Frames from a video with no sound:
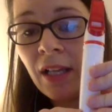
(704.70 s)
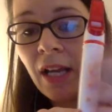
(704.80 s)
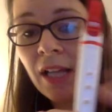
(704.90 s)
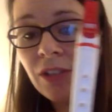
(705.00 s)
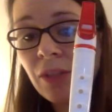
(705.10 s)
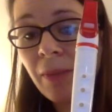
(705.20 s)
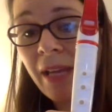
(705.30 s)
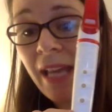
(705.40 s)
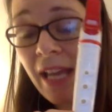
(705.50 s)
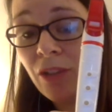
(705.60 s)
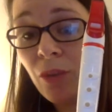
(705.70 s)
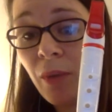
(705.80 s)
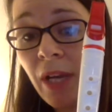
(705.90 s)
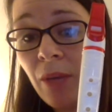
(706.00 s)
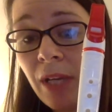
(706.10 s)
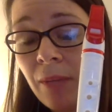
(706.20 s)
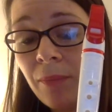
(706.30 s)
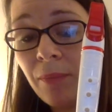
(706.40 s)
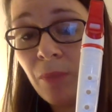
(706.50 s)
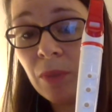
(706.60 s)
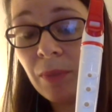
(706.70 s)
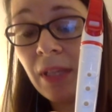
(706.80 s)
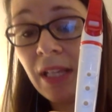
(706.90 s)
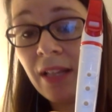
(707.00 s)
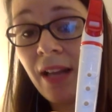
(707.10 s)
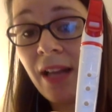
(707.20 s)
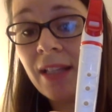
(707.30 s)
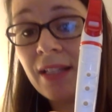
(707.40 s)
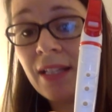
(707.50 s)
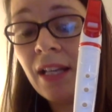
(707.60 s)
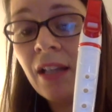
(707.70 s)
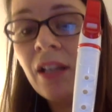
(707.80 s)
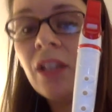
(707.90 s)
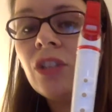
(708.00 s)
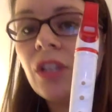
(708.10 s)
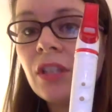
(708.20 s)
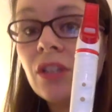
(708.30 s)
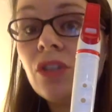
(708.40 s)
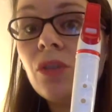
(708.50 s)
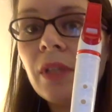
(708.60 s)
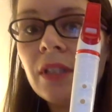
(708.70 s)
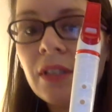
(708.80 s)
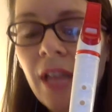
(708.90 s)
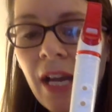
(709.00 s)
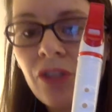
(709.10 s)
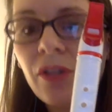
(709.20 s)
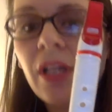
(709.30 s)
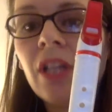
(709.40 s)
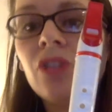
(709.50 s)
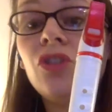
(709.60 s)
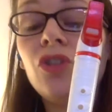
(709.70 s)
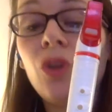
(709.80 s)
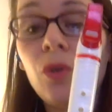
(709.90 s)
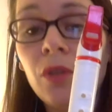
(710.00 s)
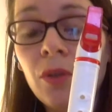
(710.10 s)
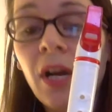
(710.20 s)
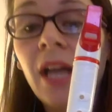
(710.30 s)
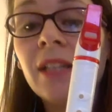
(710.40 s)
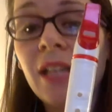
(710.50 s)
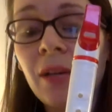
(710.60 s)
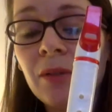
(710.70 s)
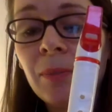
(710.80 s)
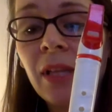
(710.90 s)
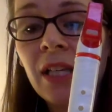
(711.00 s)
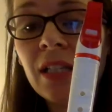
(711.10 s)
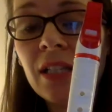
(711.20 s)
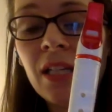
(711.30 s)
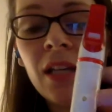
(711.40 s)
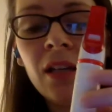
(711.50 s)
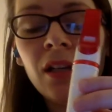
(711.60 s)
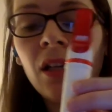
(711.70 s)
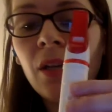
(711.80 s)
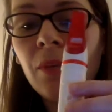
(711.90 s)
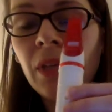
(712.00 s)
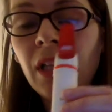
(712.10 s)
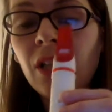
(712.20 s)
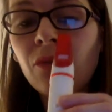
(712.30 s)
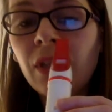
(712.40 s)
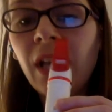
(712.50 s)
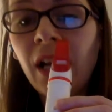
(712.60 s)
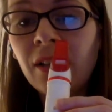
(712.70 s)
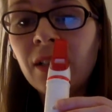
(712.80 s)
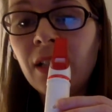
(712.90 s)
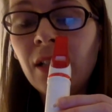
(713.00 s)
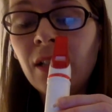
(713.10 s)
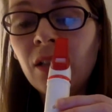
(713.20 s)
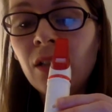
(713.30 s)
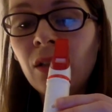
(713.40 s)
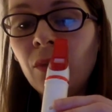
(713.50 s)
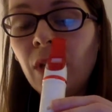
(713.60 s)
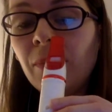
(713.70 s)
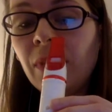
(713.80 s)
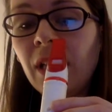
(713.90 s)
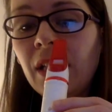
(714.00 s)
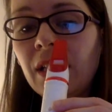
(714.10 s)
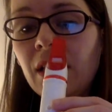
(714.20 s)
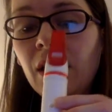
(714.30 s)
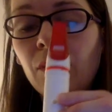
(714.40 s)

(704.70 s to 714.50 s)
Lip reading: I took my hand away when I was playing the high D just to exaggerate and show you guys that I was playing a D. But in reality, when I'm playing a D, it would